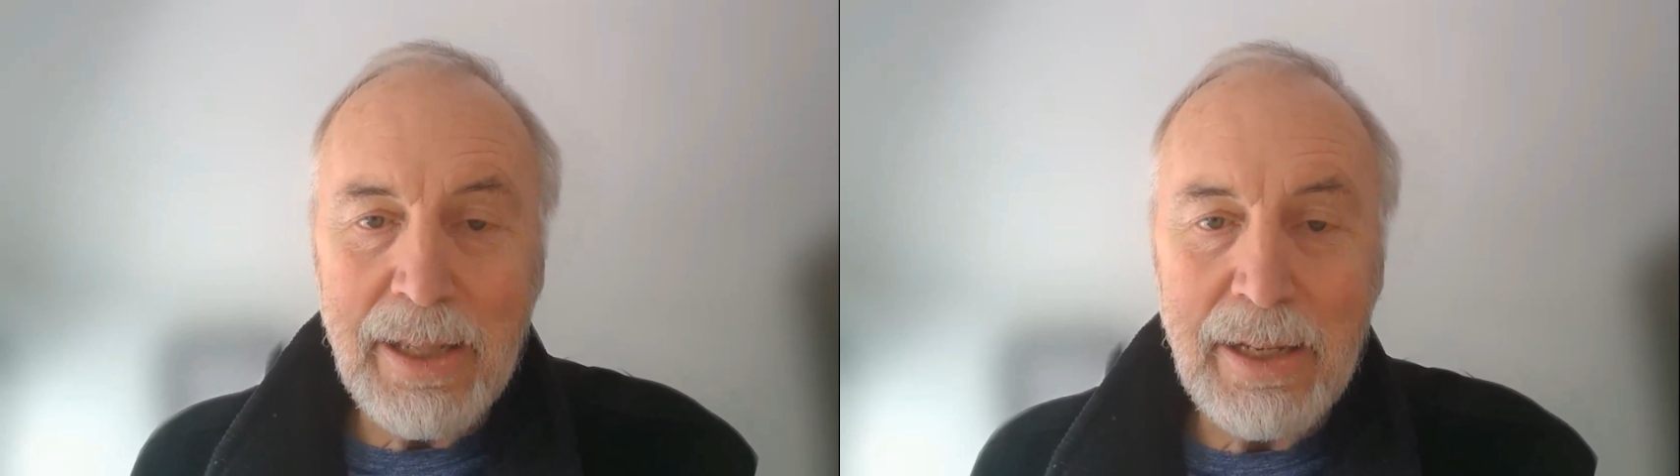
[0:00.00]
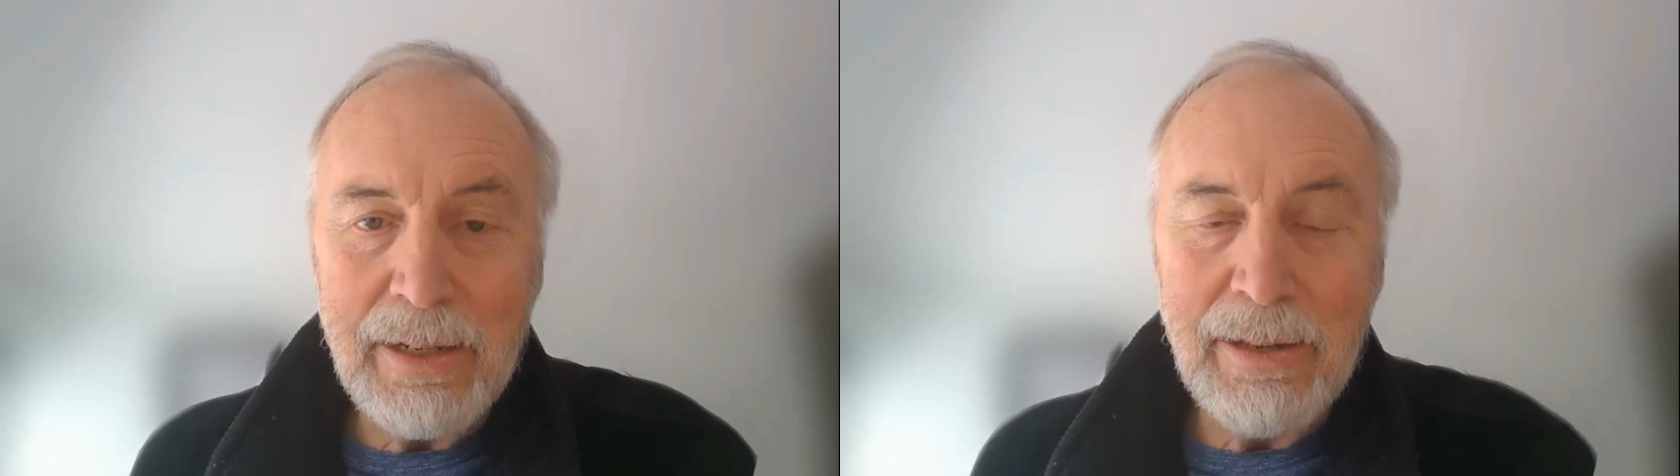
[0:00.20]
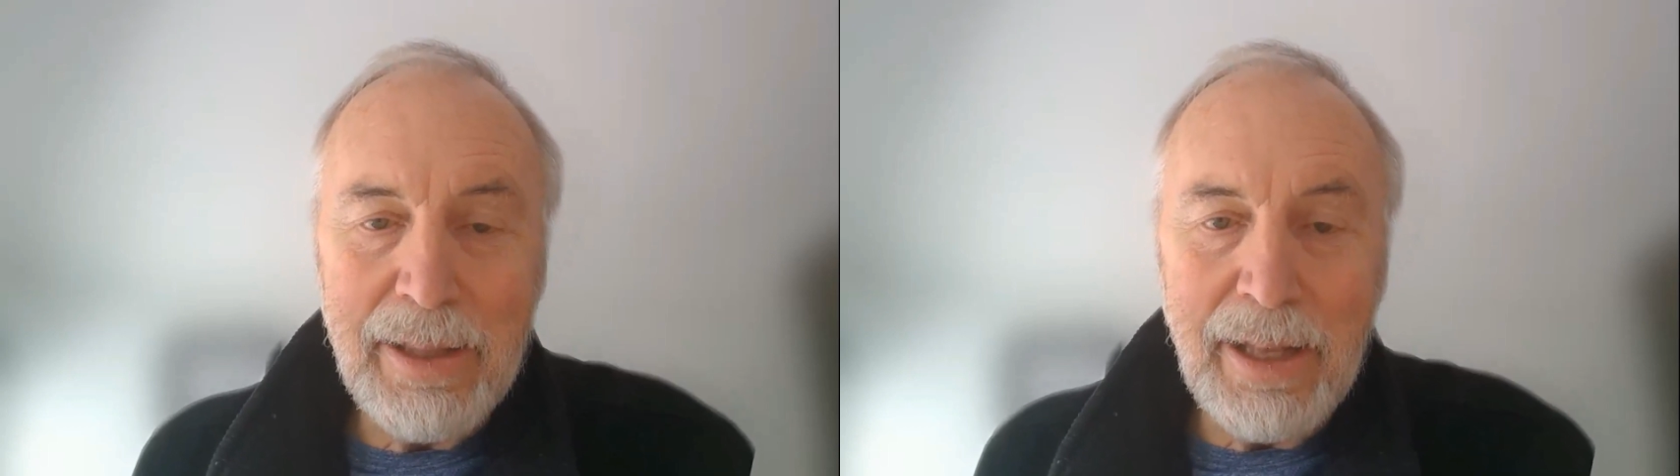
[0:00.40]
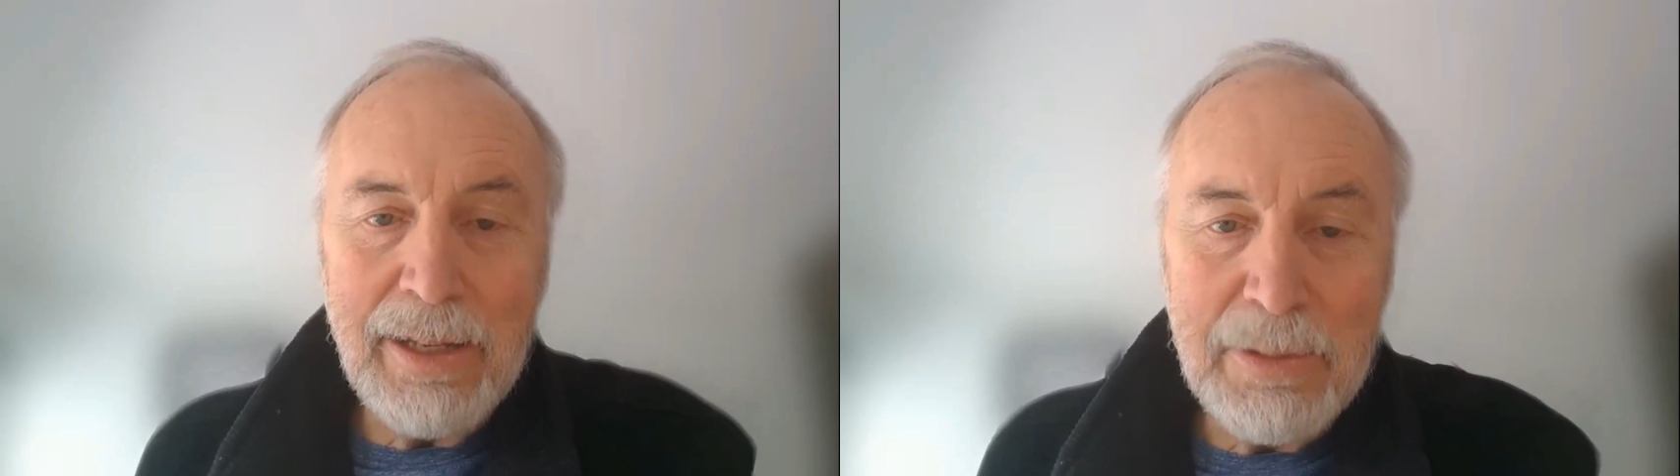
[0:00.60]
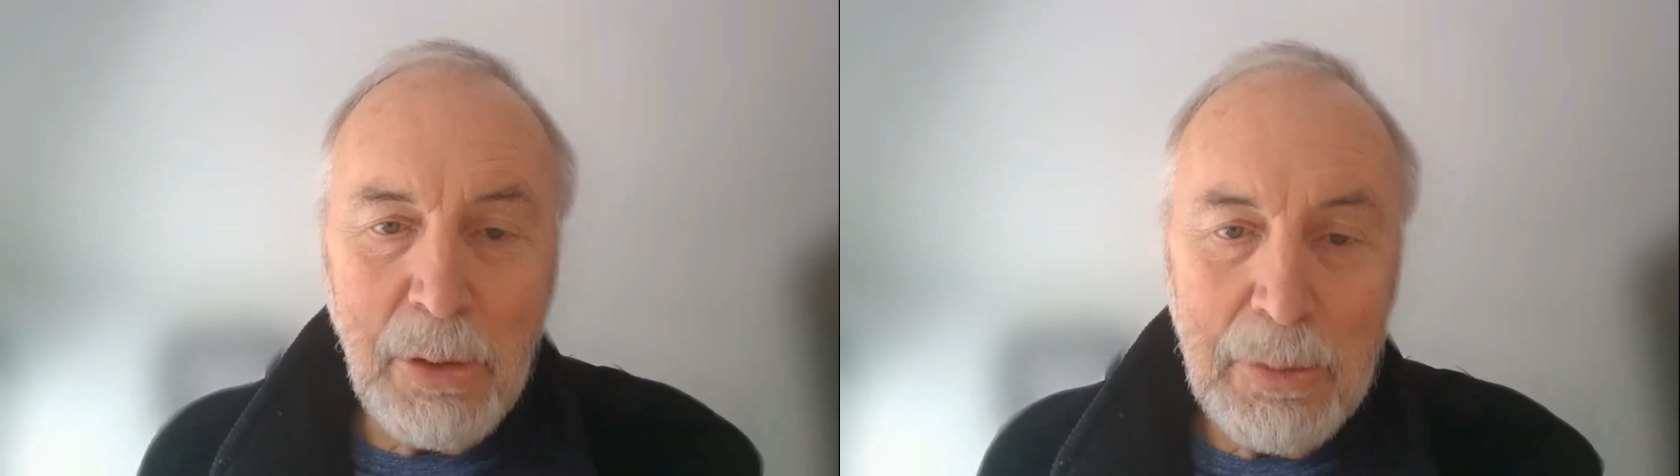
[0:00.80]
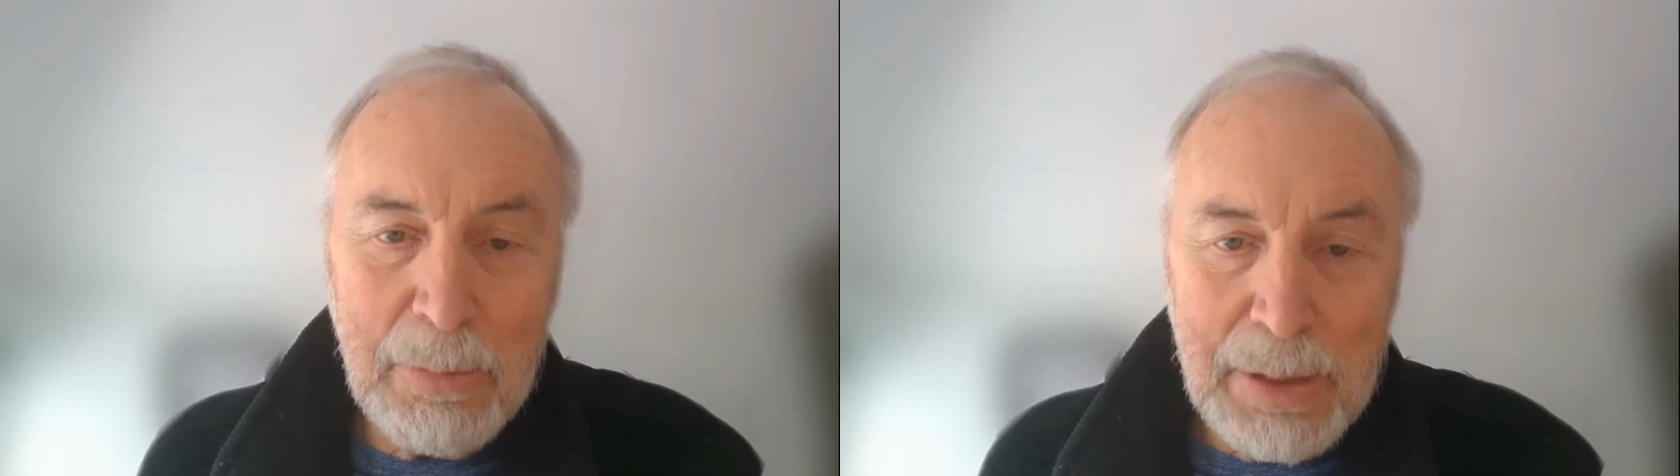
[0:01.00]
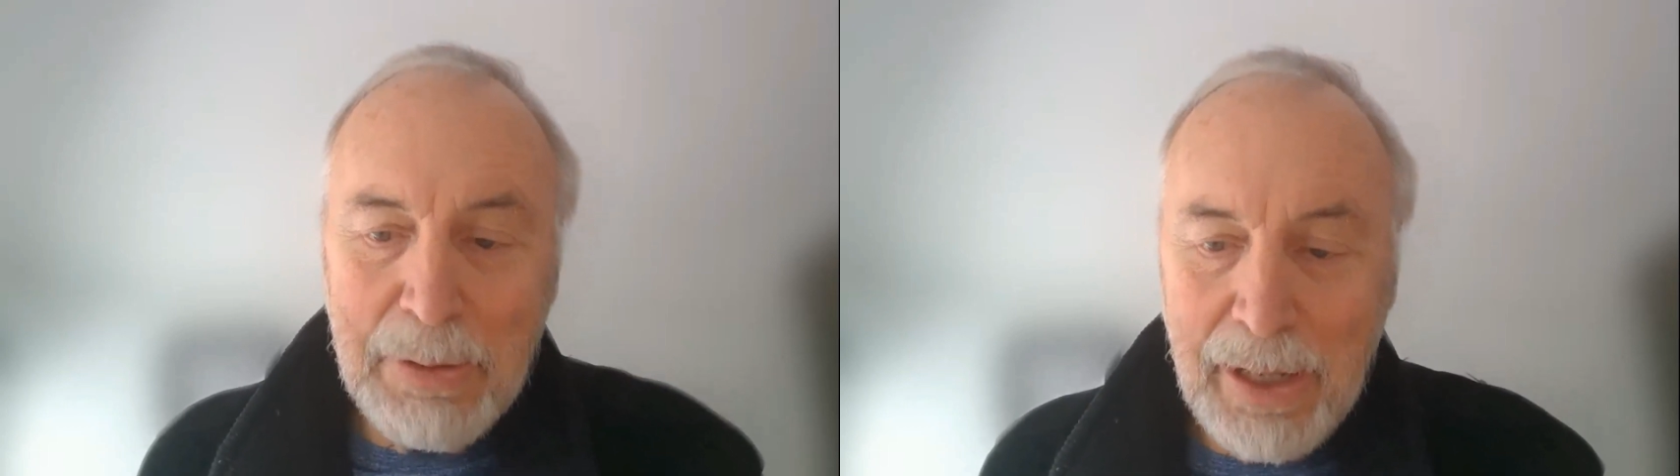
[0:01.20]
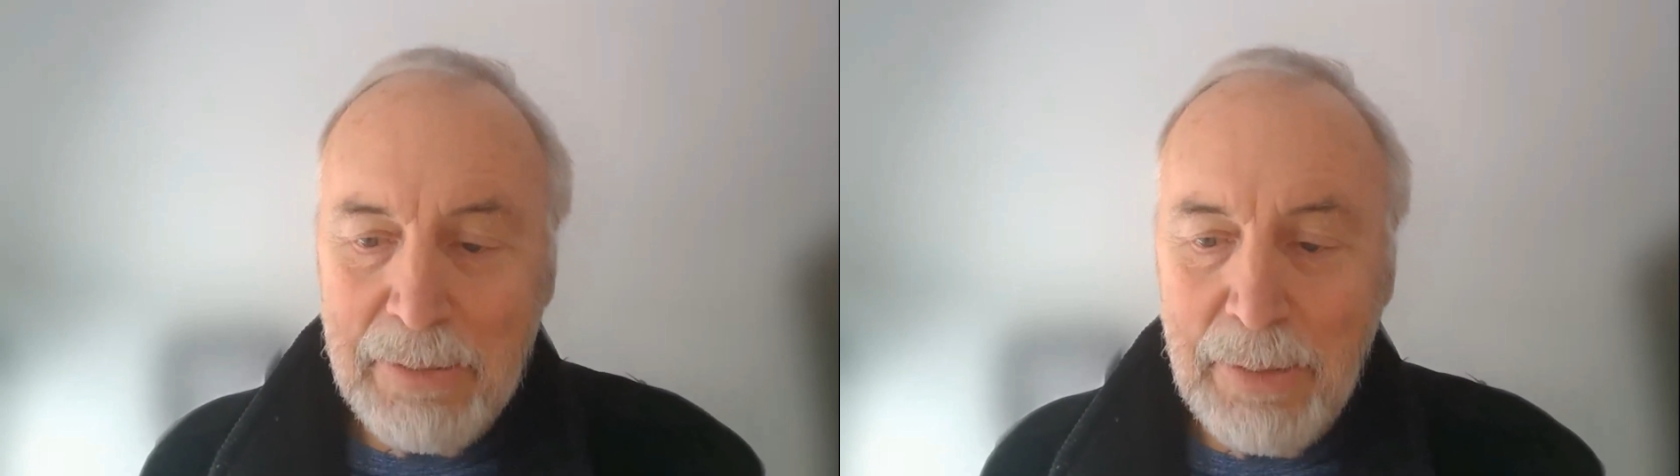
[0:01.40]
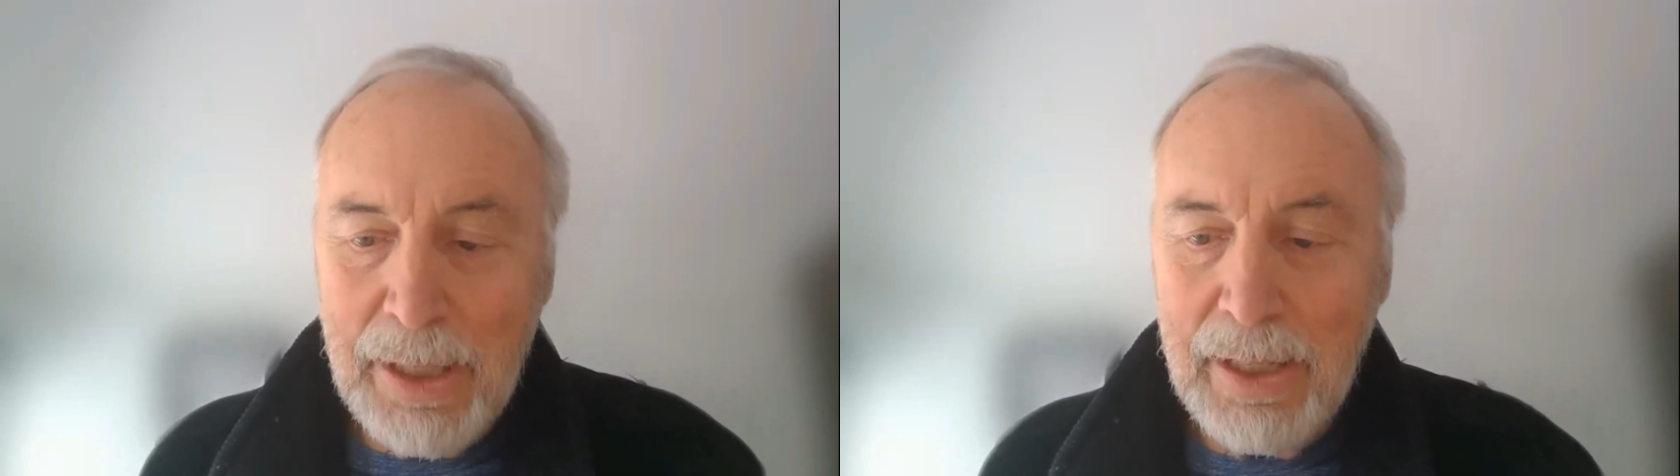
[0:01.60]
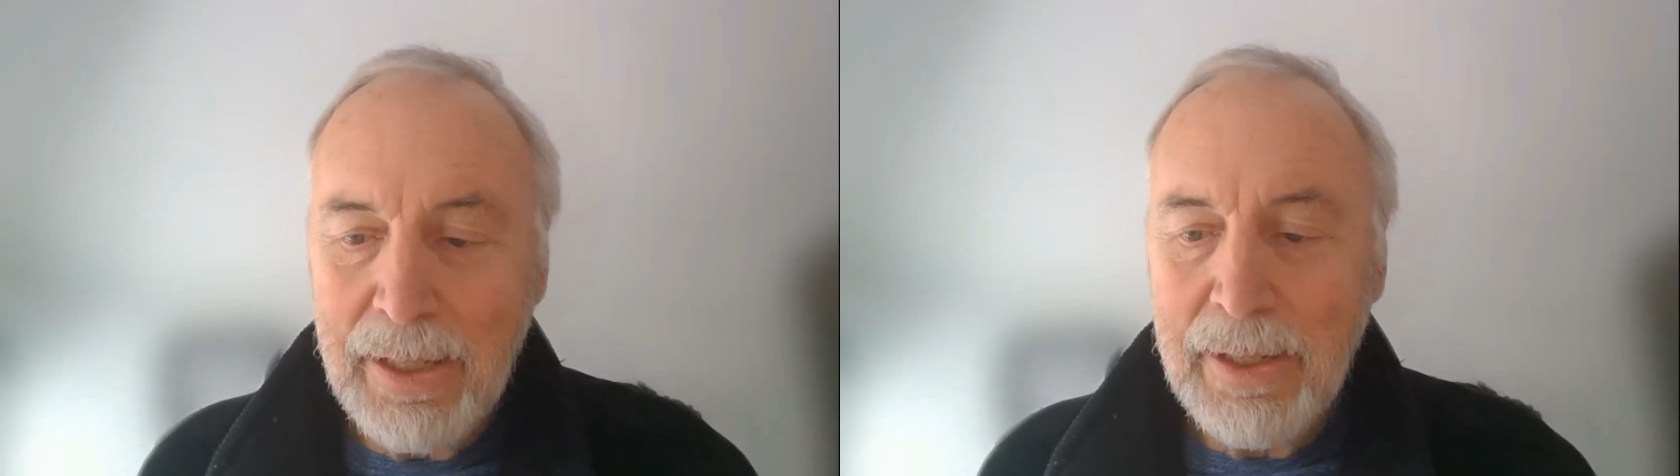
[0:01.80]
that then support people like
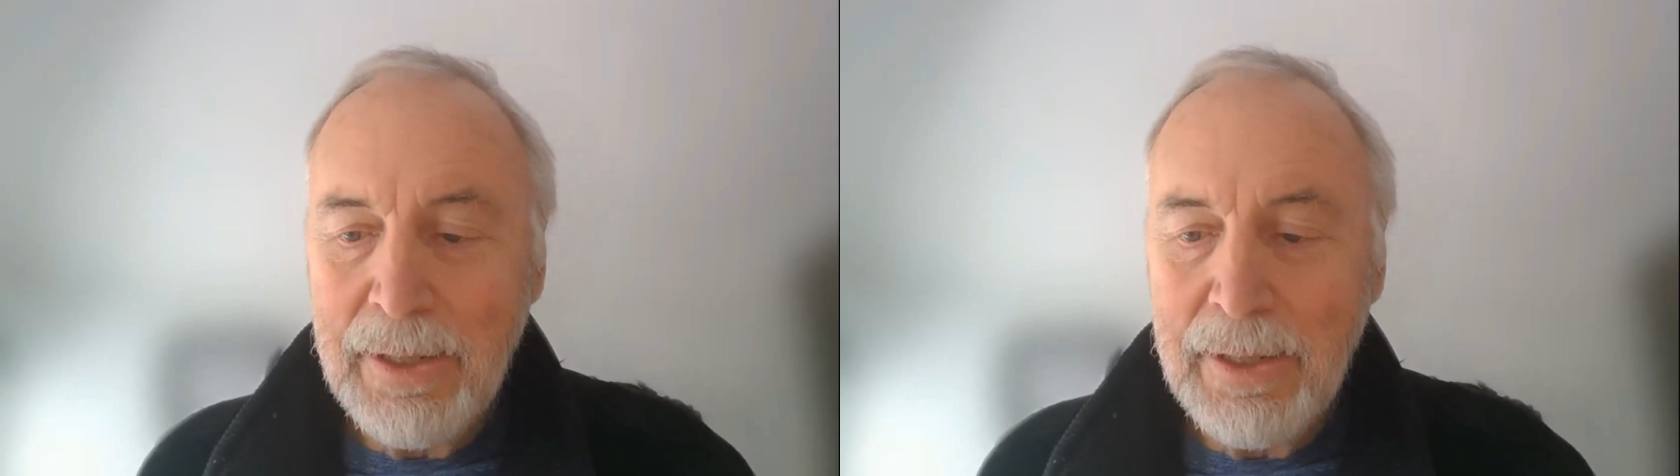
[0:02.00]
me.